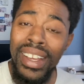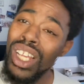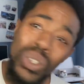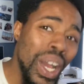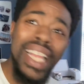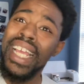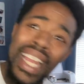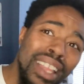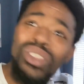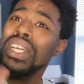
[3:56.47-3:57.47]
you gotta take
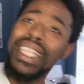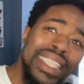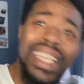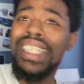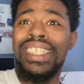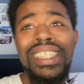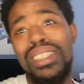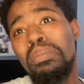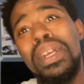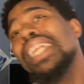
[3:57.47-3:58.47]
like 3 tests just to
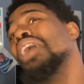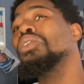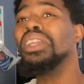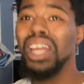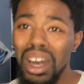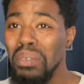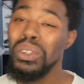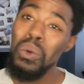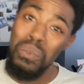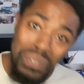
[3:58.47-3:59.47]
bring that one up. You
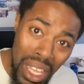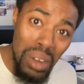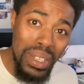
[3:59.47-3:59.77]
feel me?